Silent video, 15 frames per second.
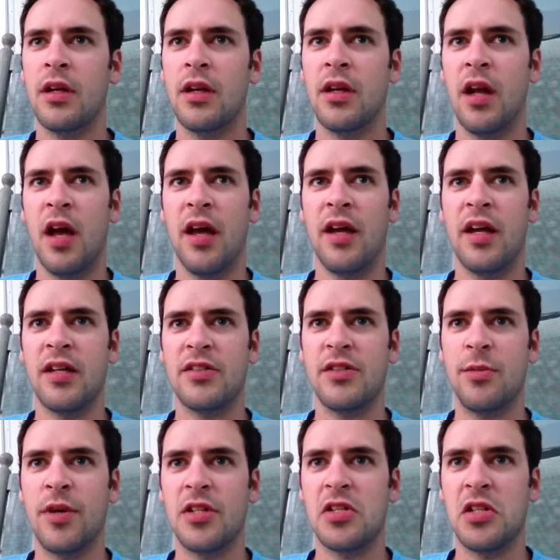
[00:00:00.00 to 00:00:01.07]
not so
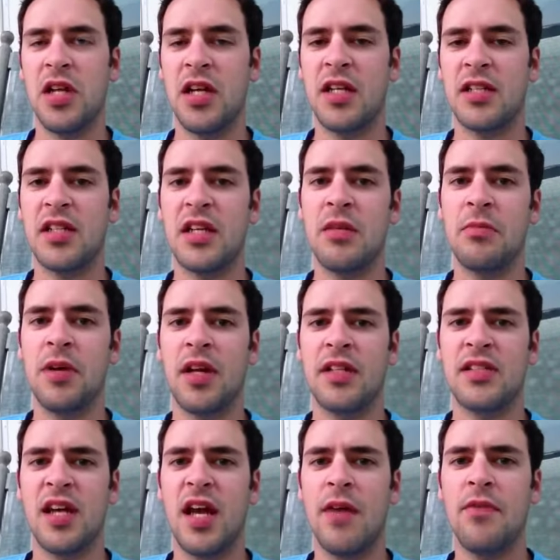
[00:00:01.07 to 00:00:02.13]
much a nicotine, but
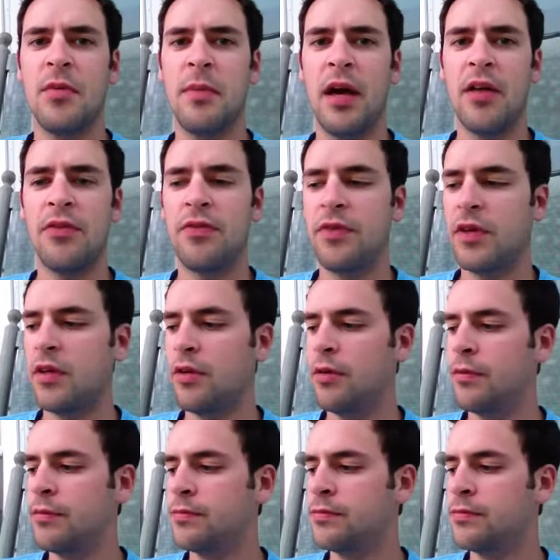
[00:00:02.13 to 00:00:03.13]
it's a heavy mouthfeel.